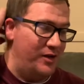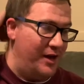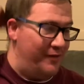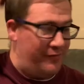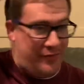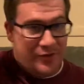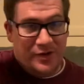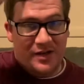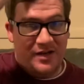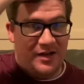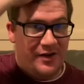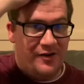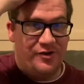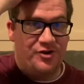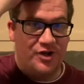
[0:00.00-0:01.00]
If you didn't
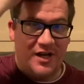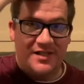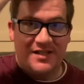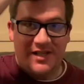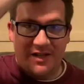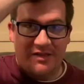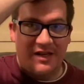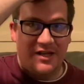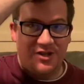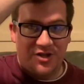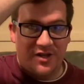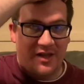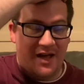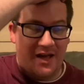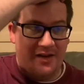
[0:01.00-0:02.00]
hear Jesse Leach in
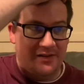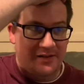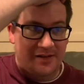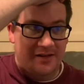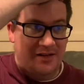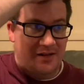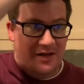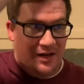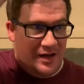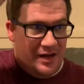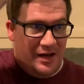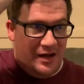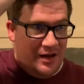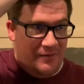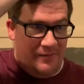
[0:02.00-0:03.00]
that,
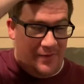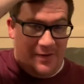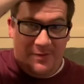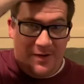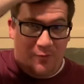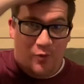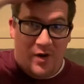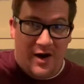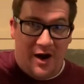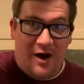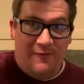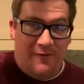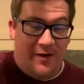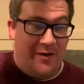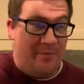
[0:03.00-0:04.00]
maybe I'm way
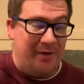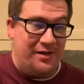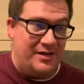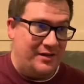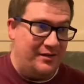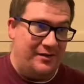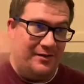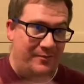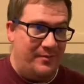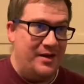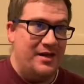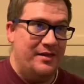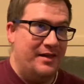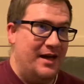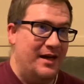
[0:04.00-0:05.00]
off on it, but to
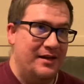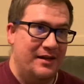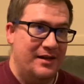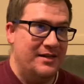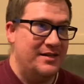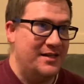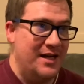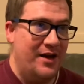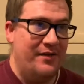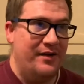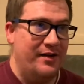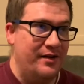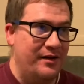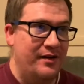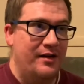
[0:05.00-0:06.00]
me, that
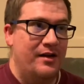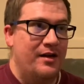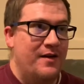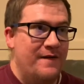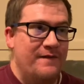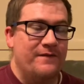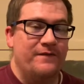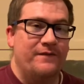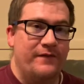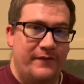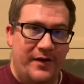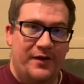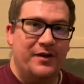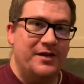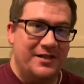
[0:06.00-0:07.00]
sounded
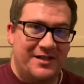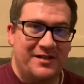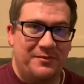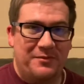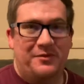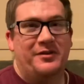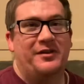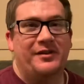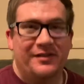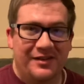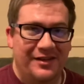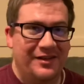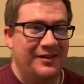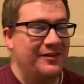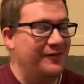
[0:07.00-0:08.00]
very similar.
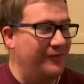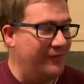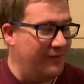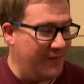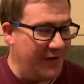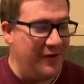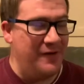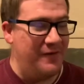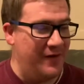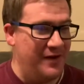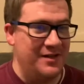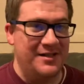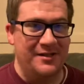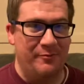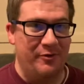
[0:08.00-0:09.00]
Very, very
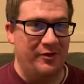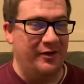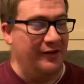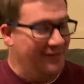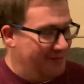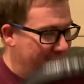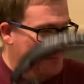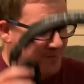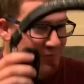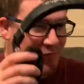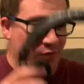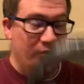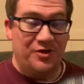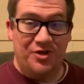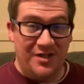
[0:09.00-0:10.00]
similar.
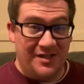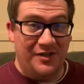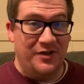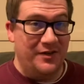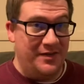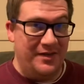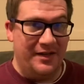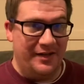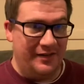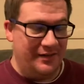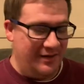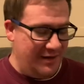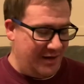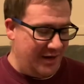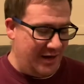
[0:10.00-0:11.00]
Which is a good thing,
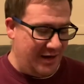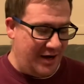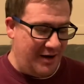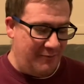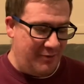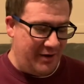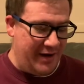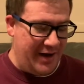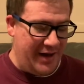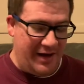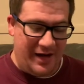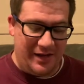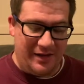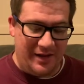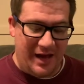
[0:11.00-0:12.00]
I want to
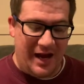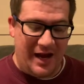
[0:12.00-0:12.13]
add.